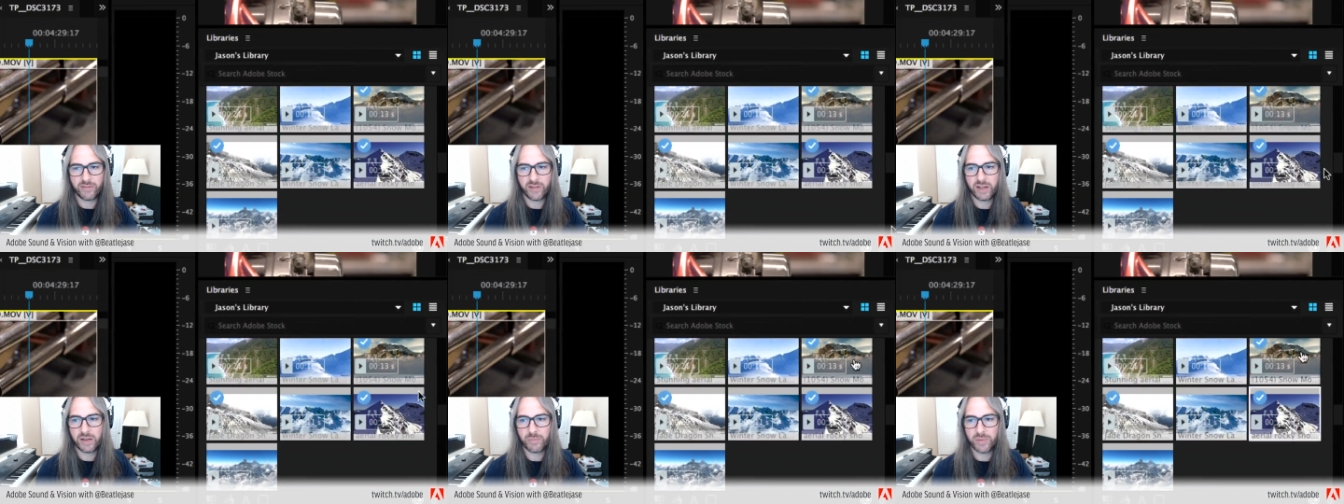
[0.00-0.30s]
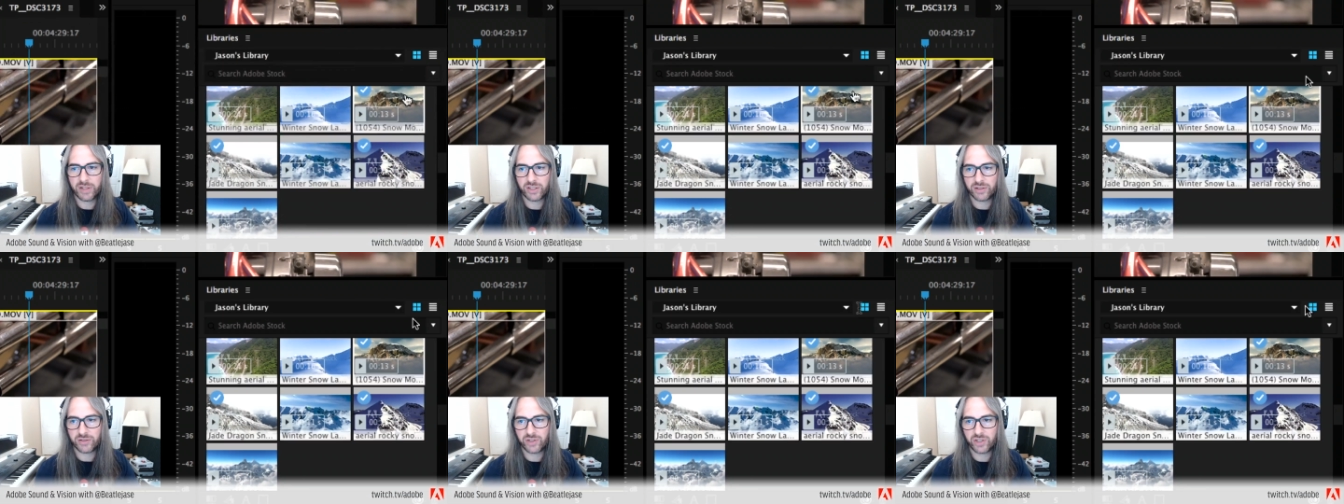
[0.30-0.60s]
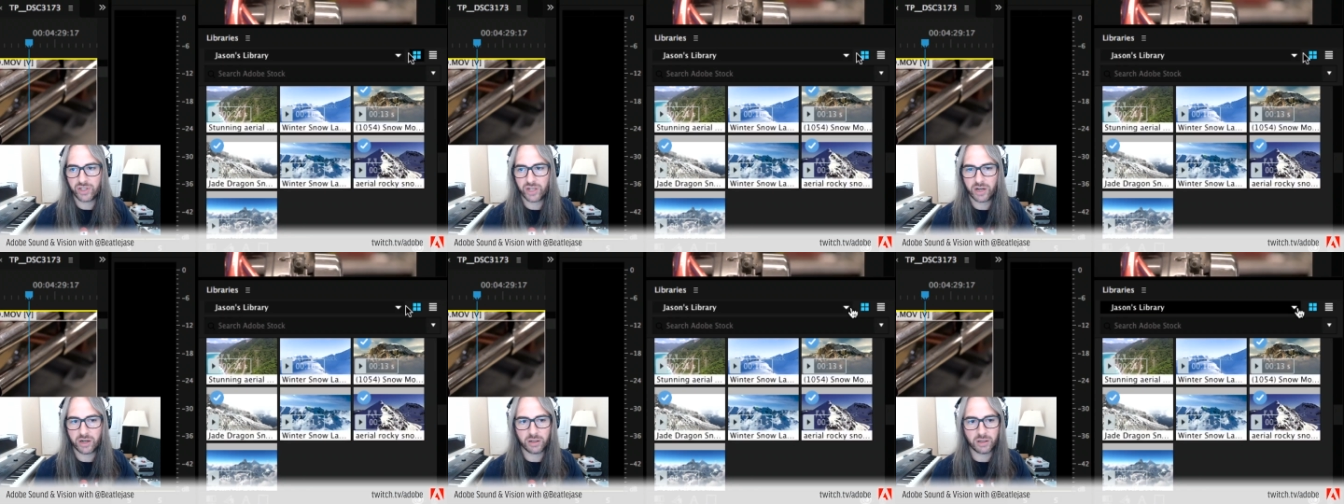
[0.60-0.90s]
I've got a bunch of
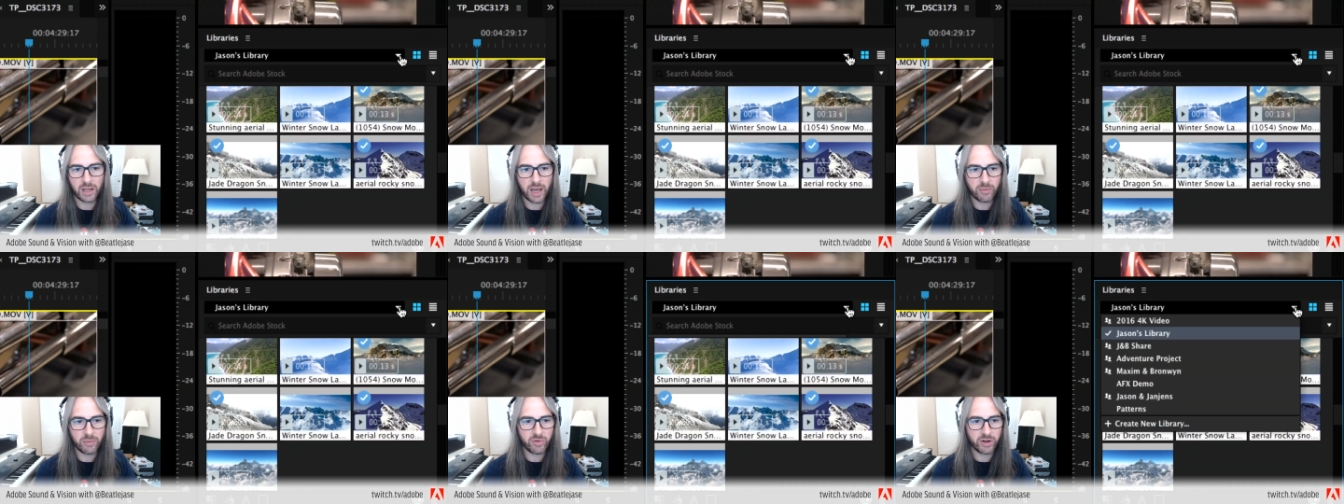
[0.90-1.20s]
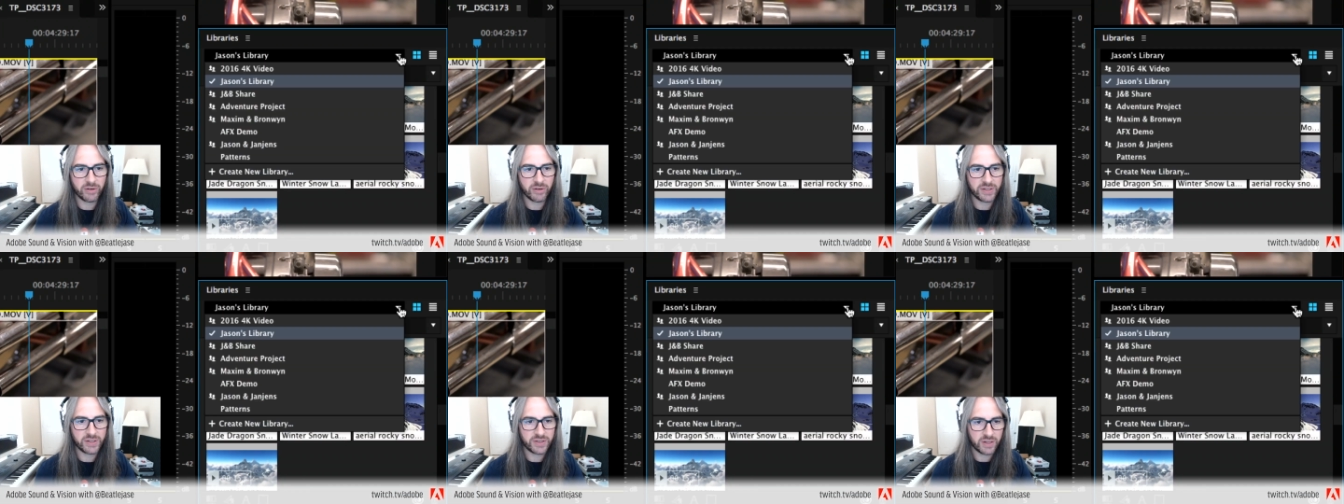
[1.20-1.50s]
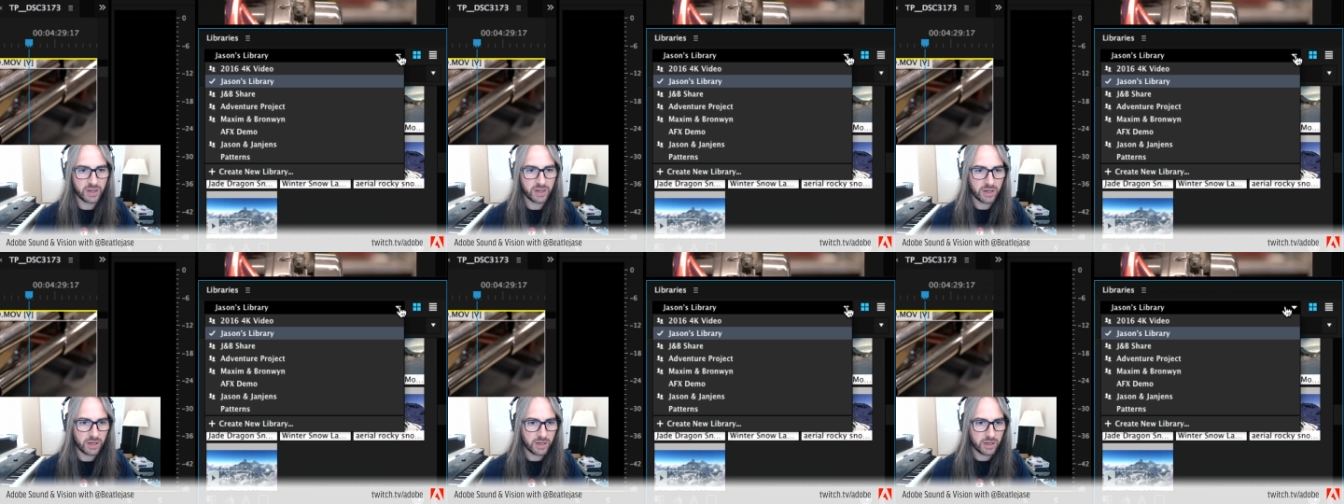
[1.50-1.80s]
shared libraries.
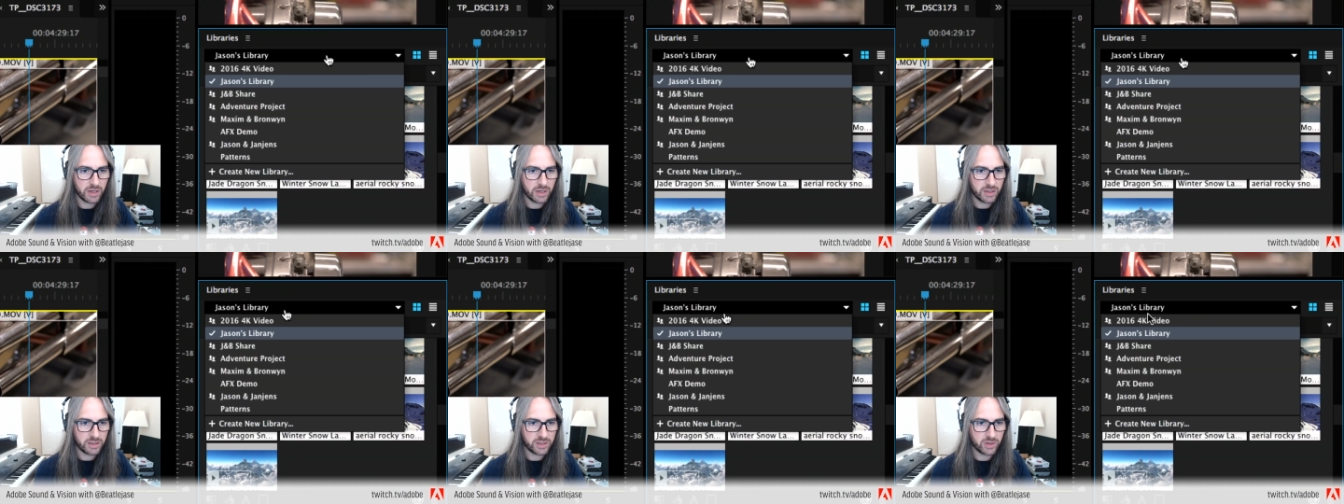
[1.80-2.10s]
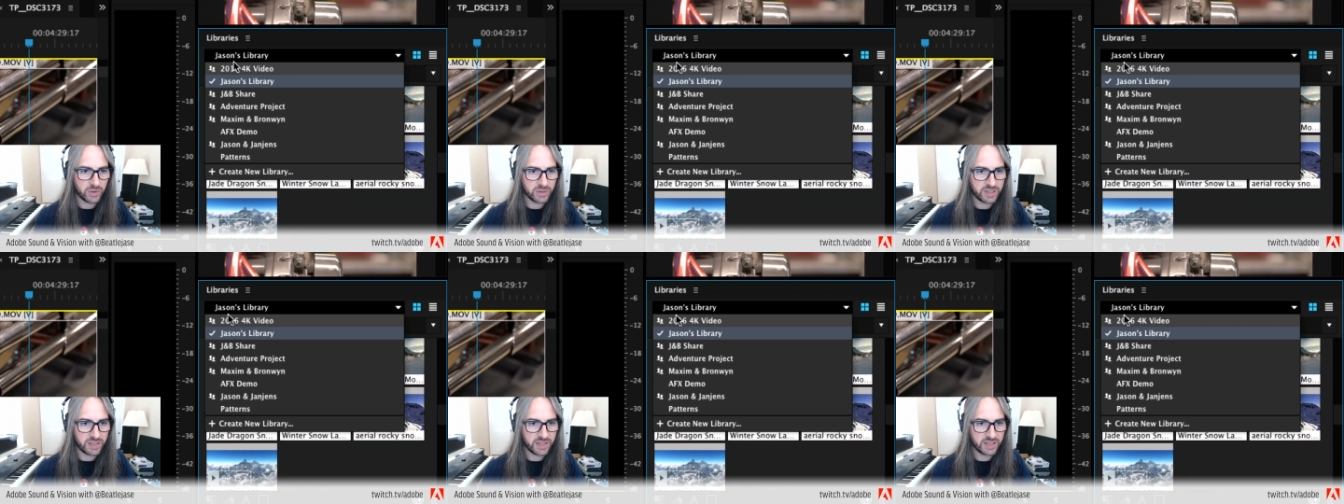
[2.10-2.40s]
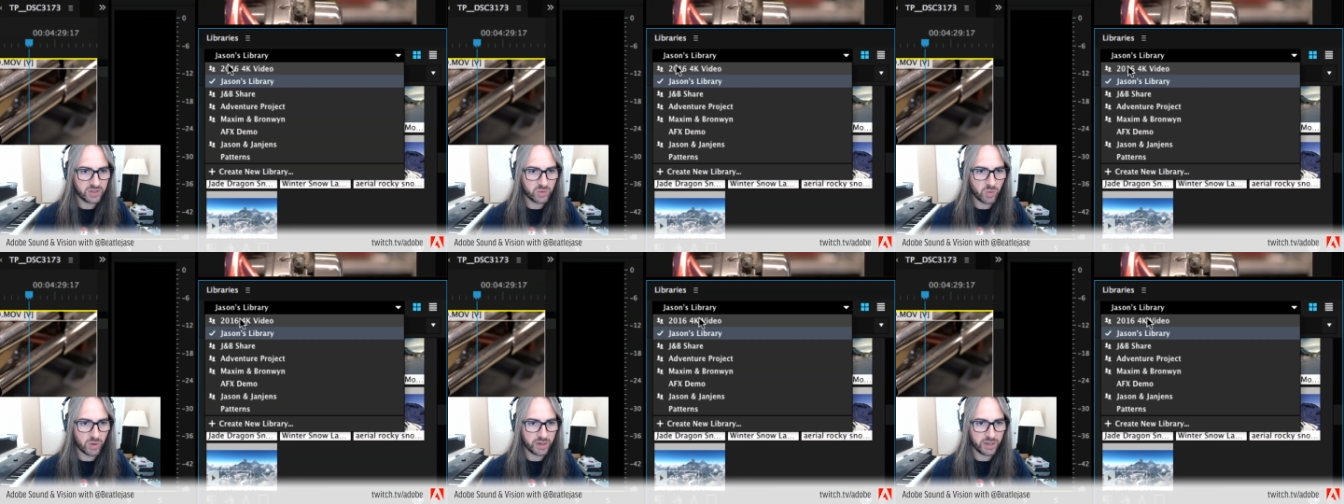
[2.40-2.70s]
So it's
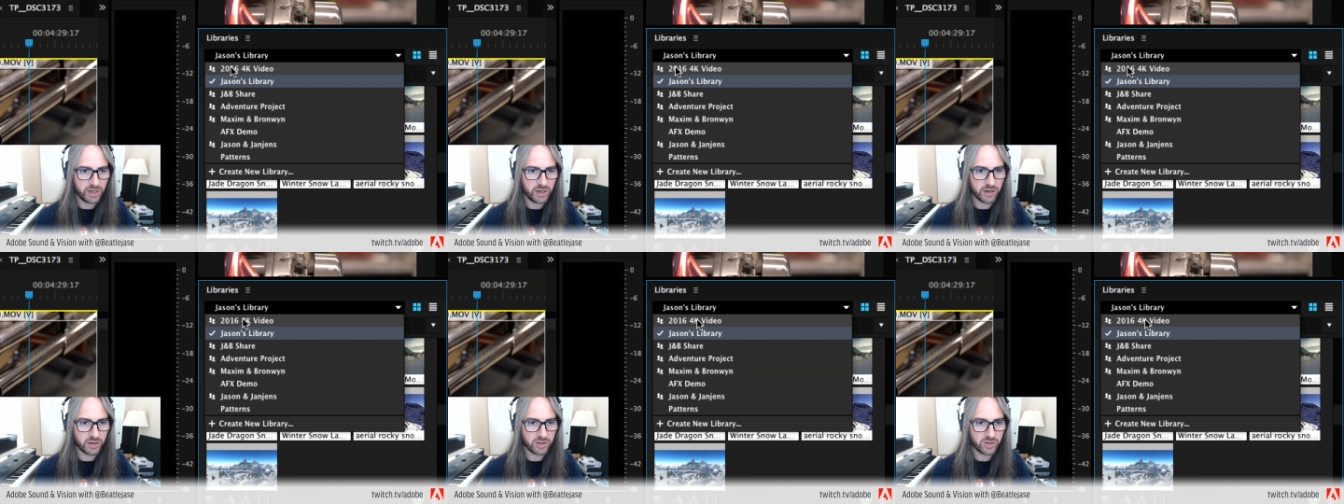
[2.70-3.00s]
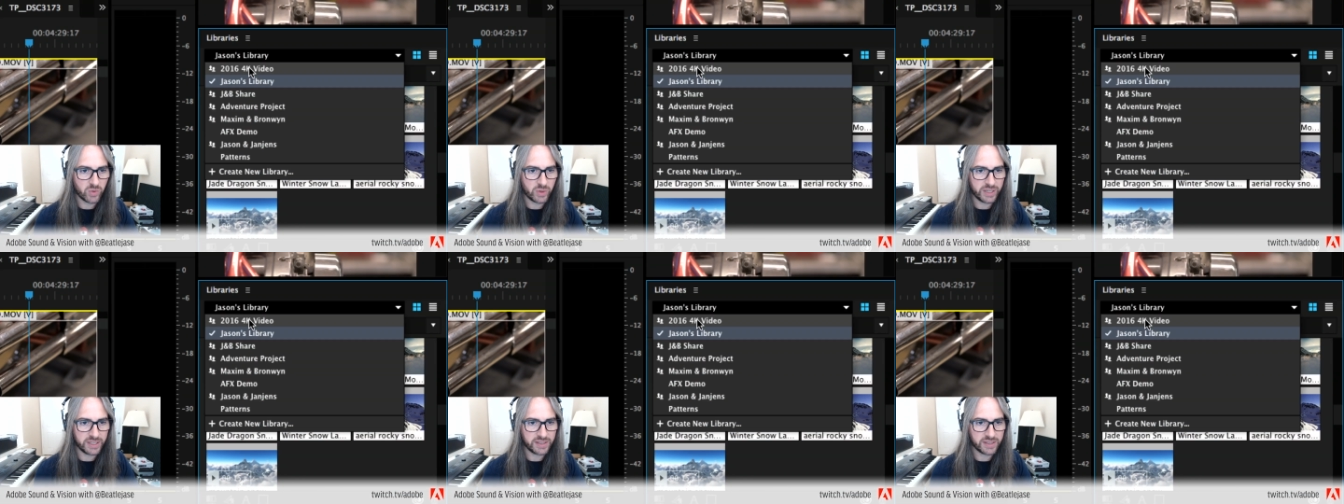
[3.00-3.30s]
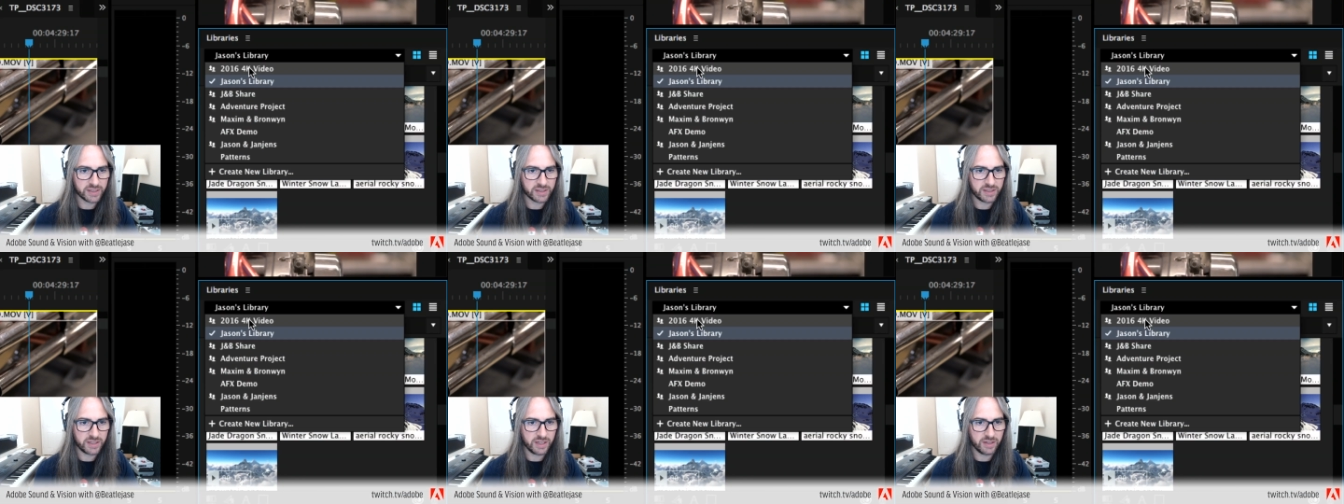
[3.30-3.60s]
this one here,
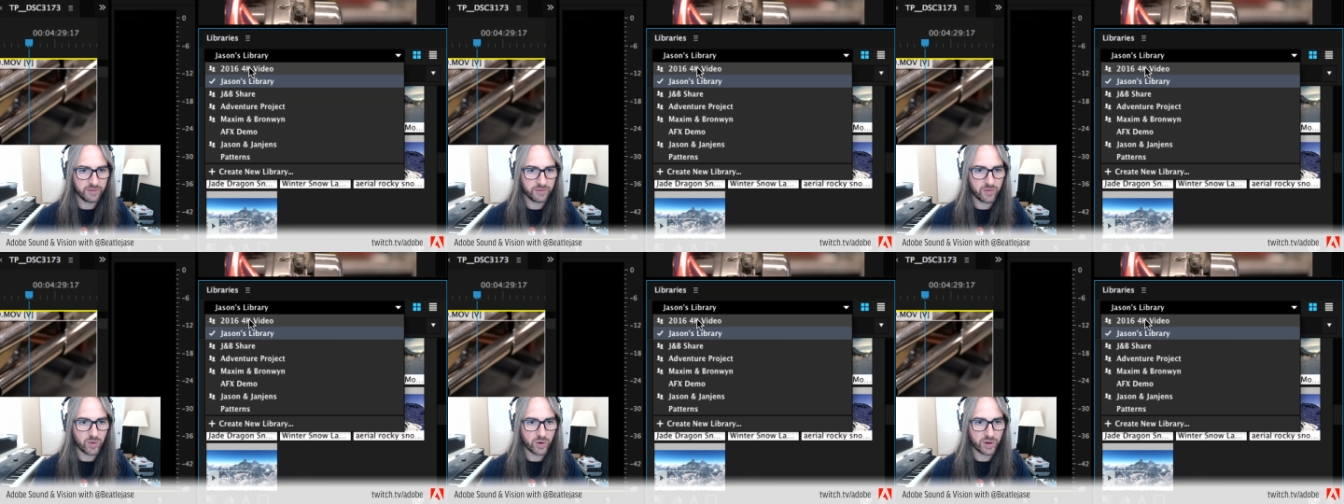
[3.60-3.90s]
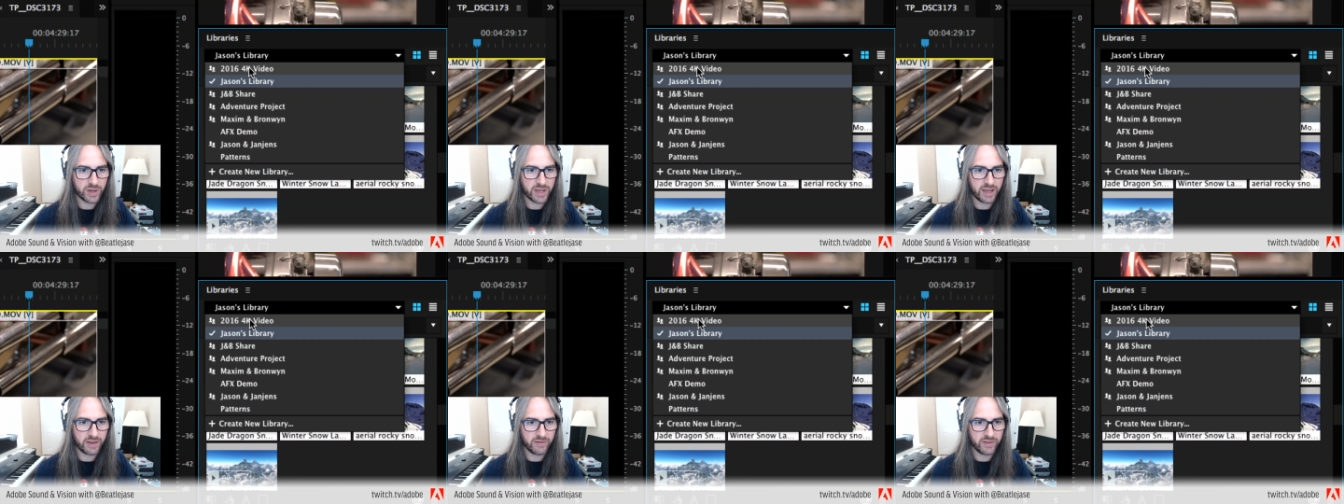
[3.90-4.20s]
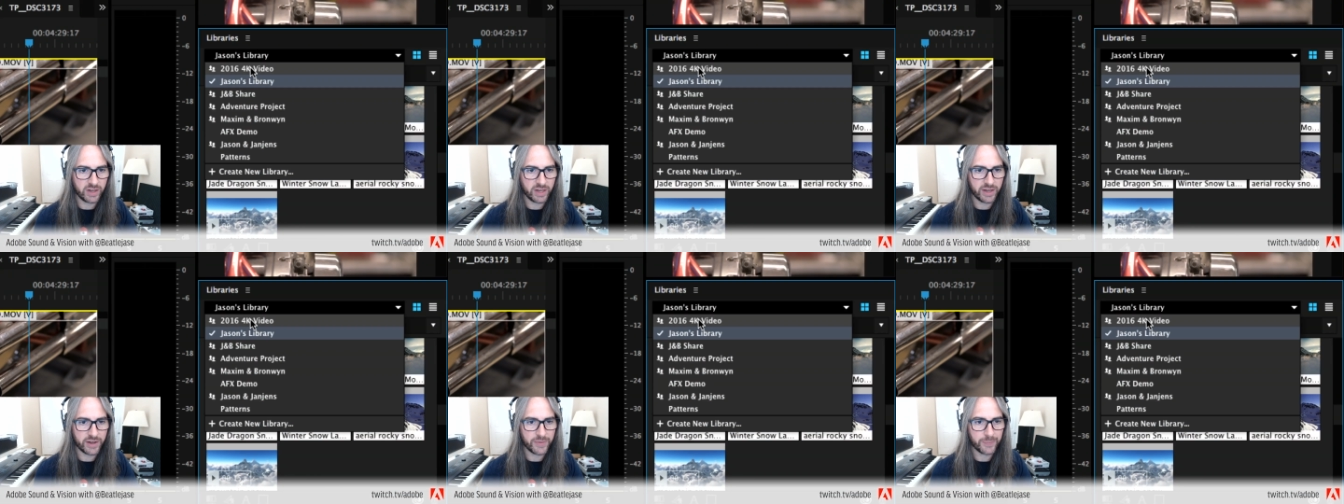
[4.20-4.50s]
2016 4K
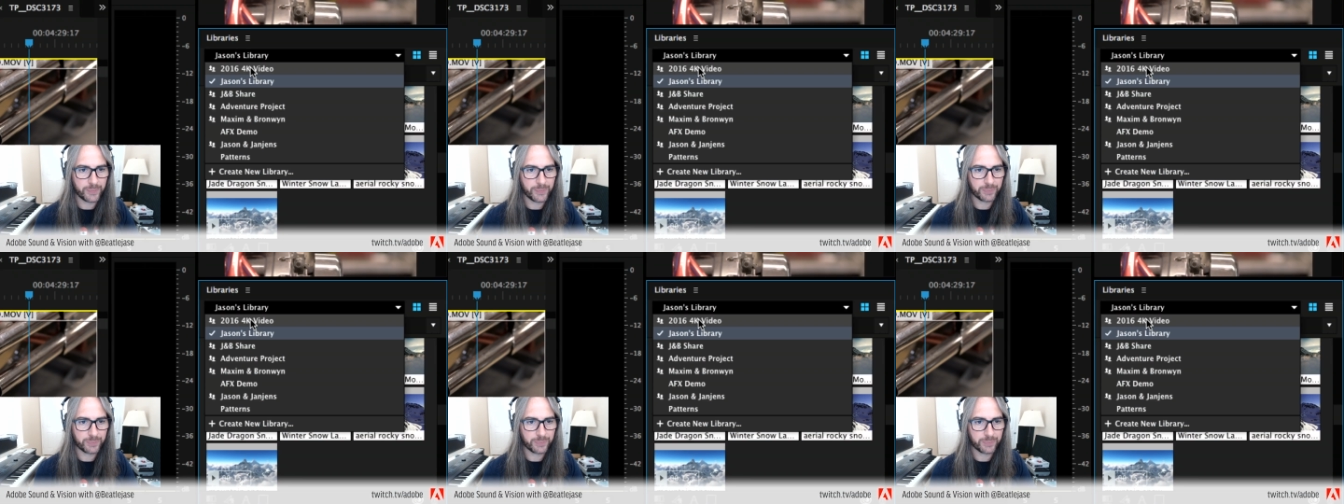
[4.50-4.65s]
video.